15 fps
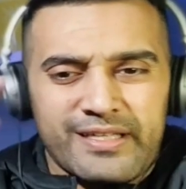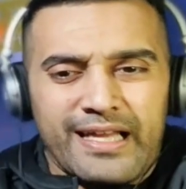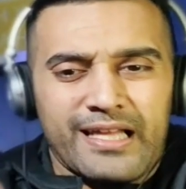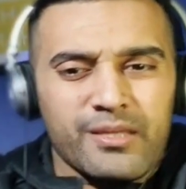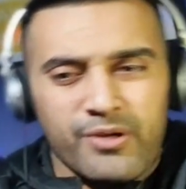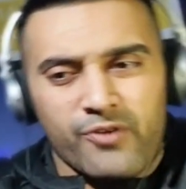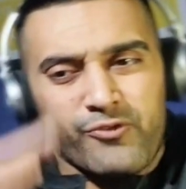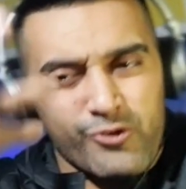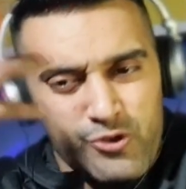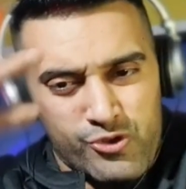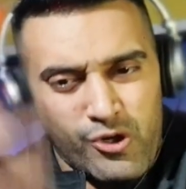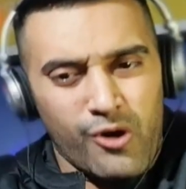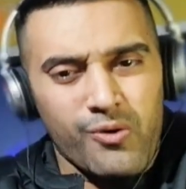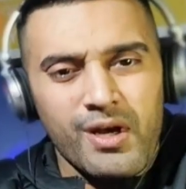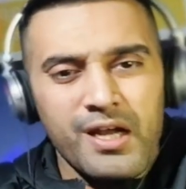element of
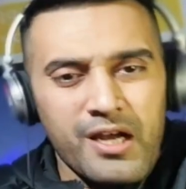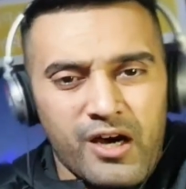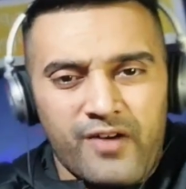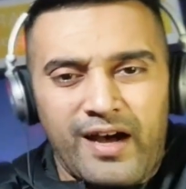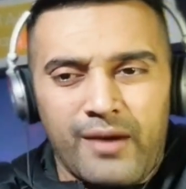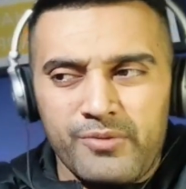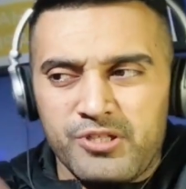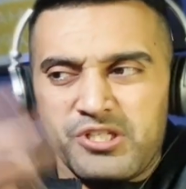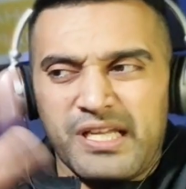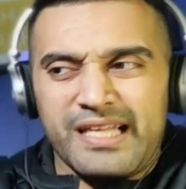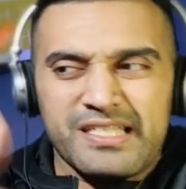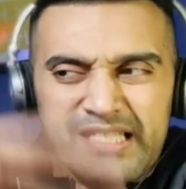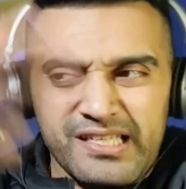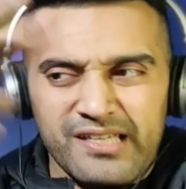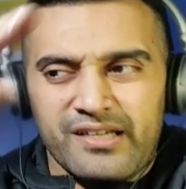control of how much
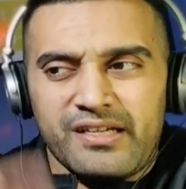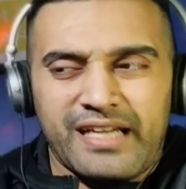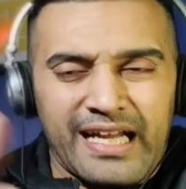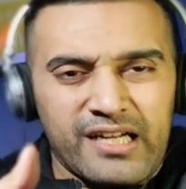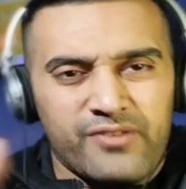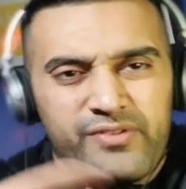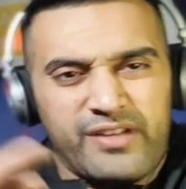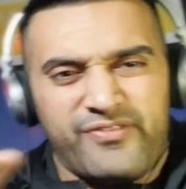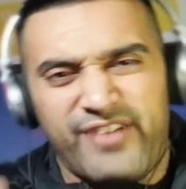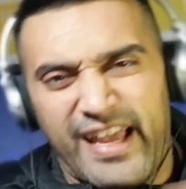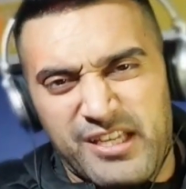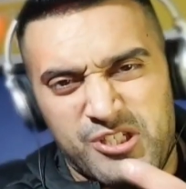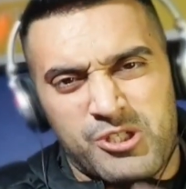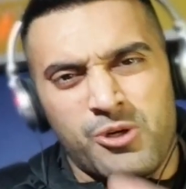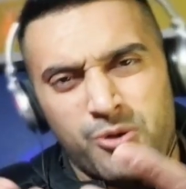jealousy kind of
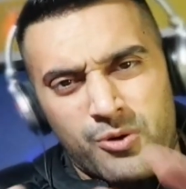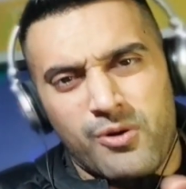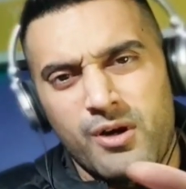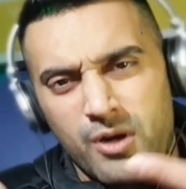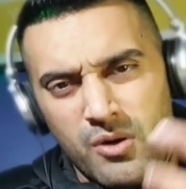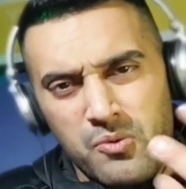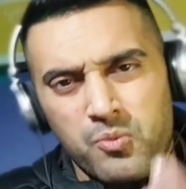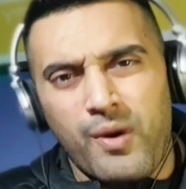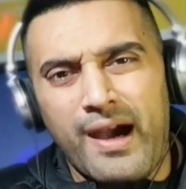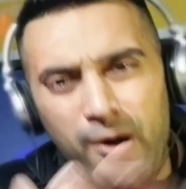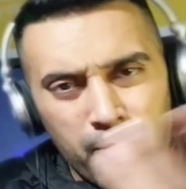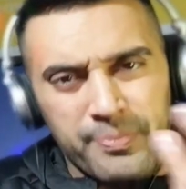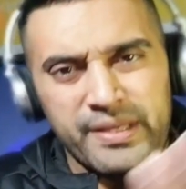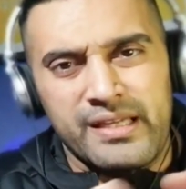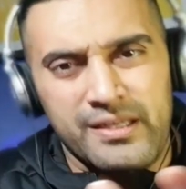affects your
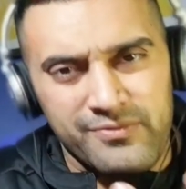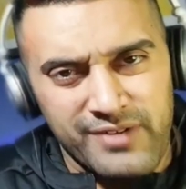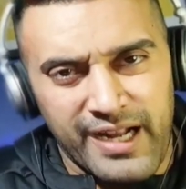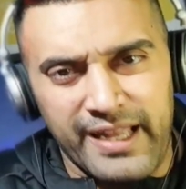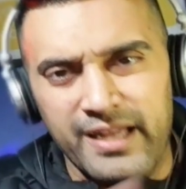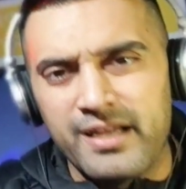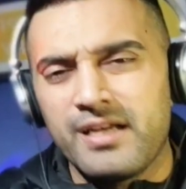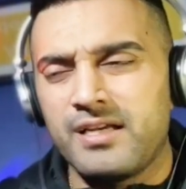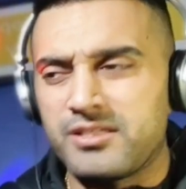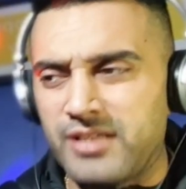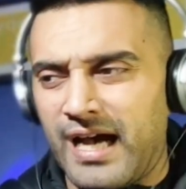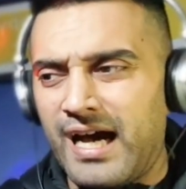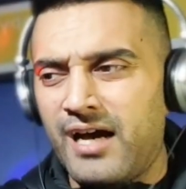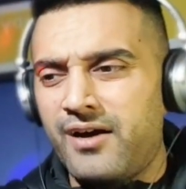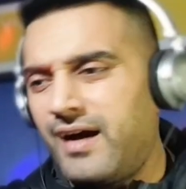well-being, right? So
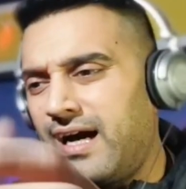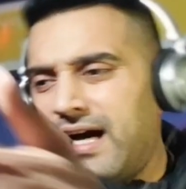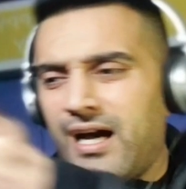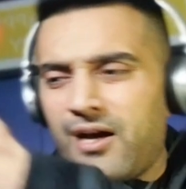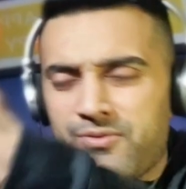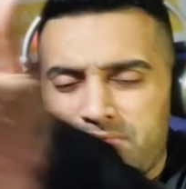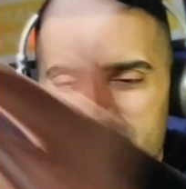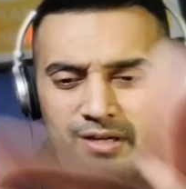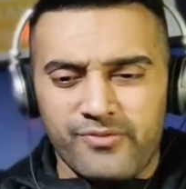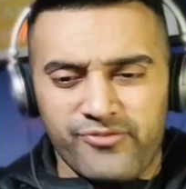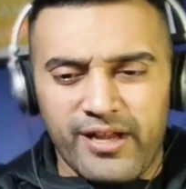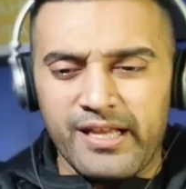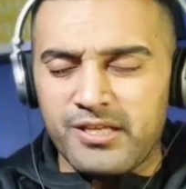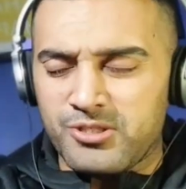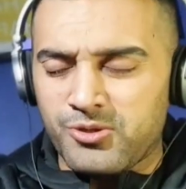how
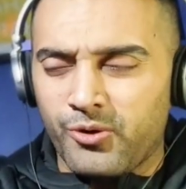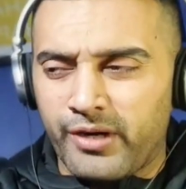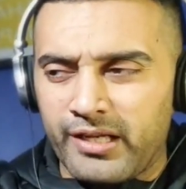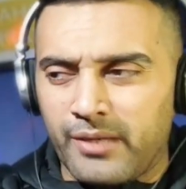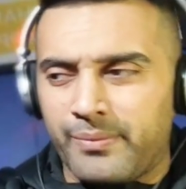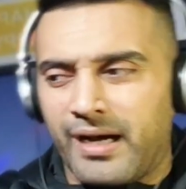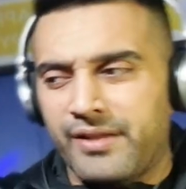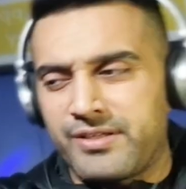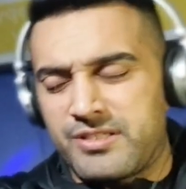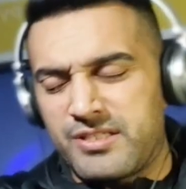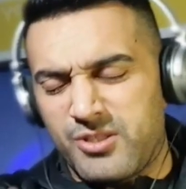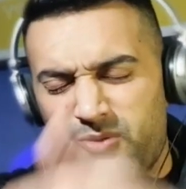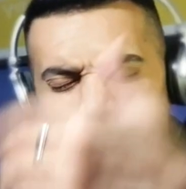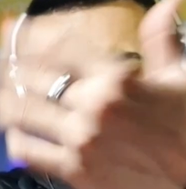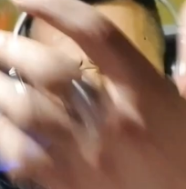Freddie's talking about this is
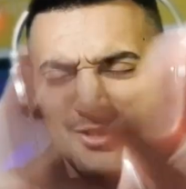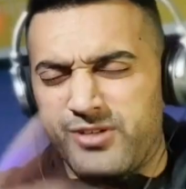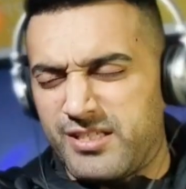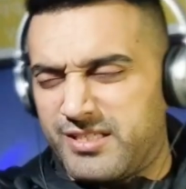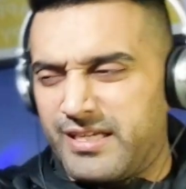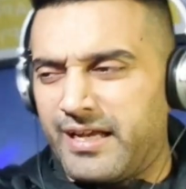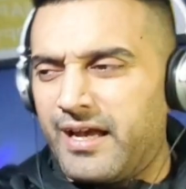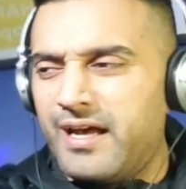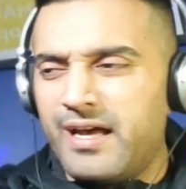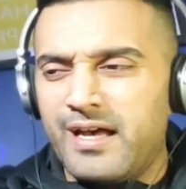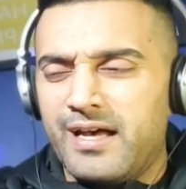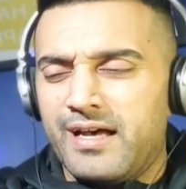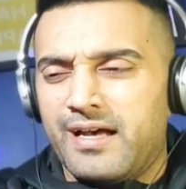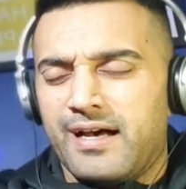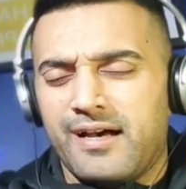quite interesting.
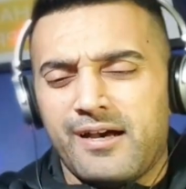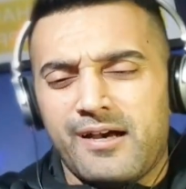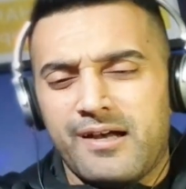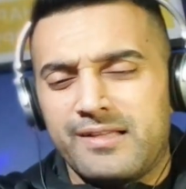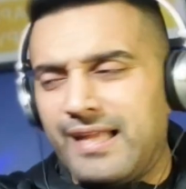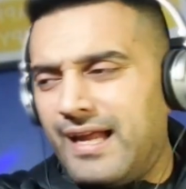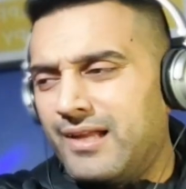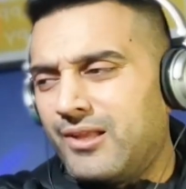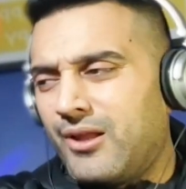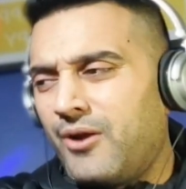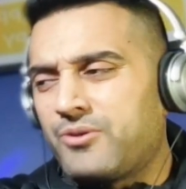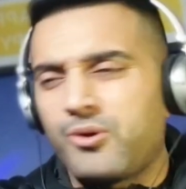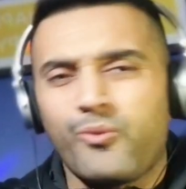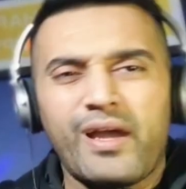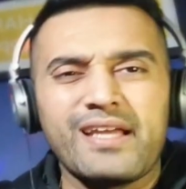Let alone
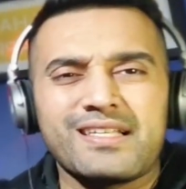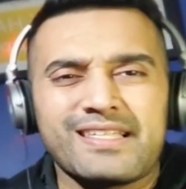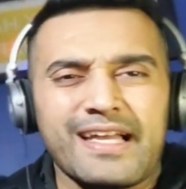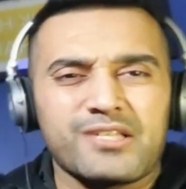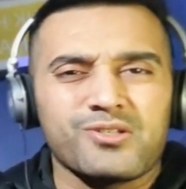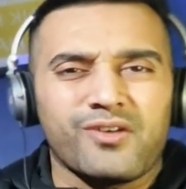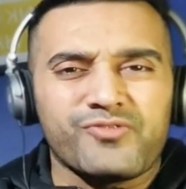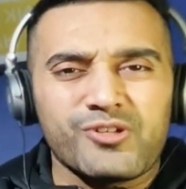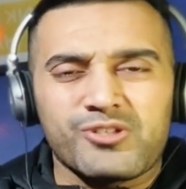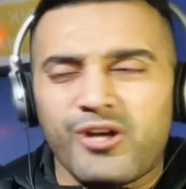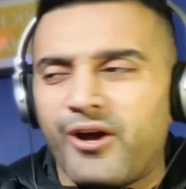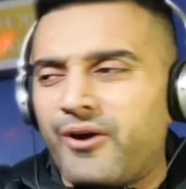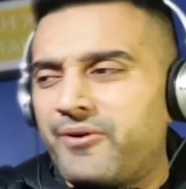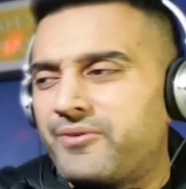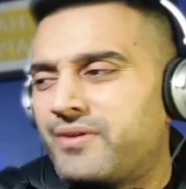the way he sets off the
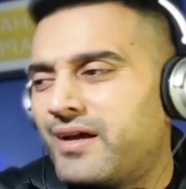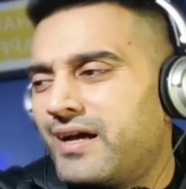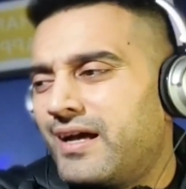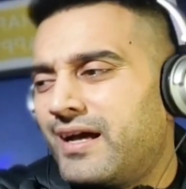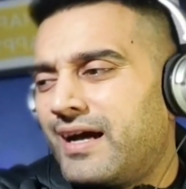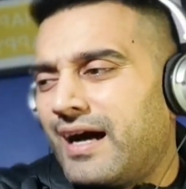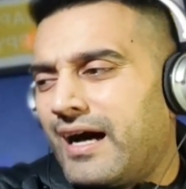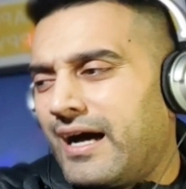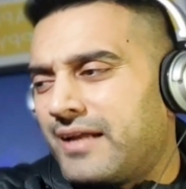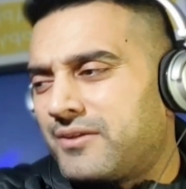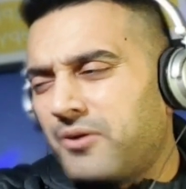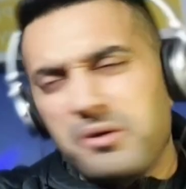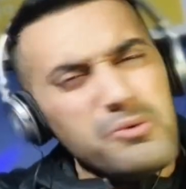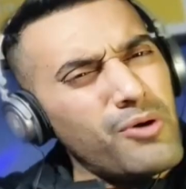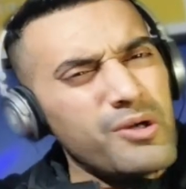tone. And
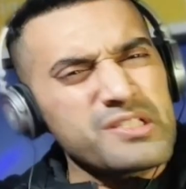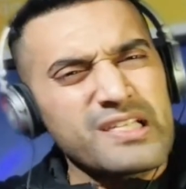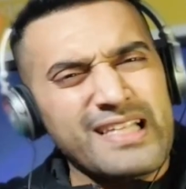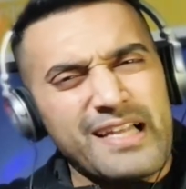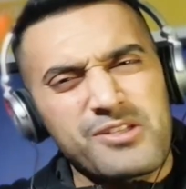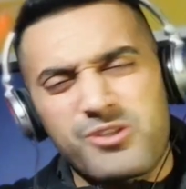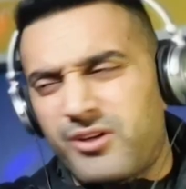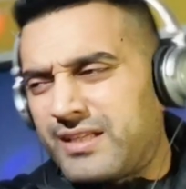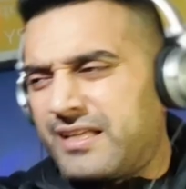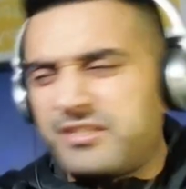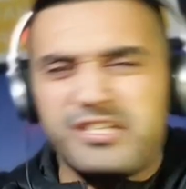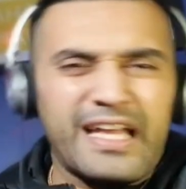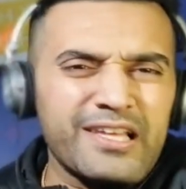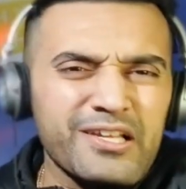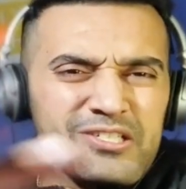what is it, like John Lennon,
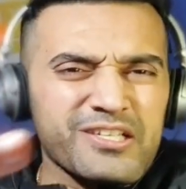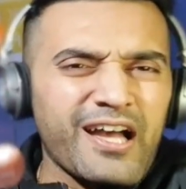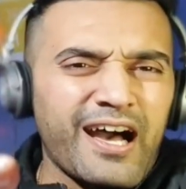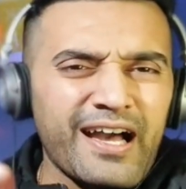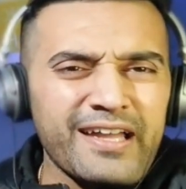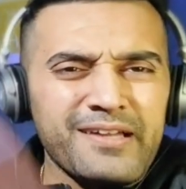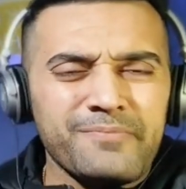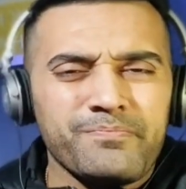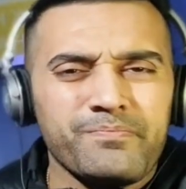jealous guy?